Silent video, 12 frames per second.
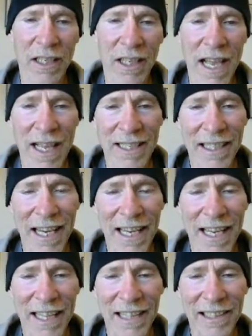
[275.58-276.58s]
as I
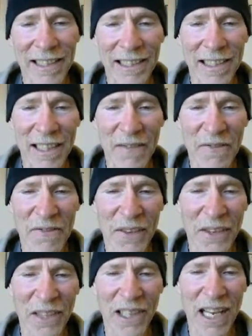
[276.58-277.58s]
endlessly
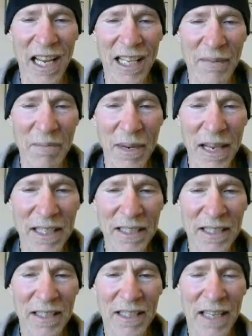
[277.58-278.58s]
fertilize
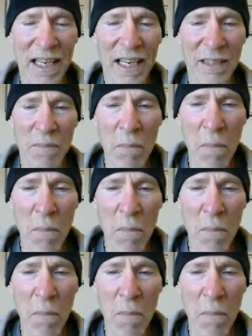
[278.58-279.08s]
pesticides,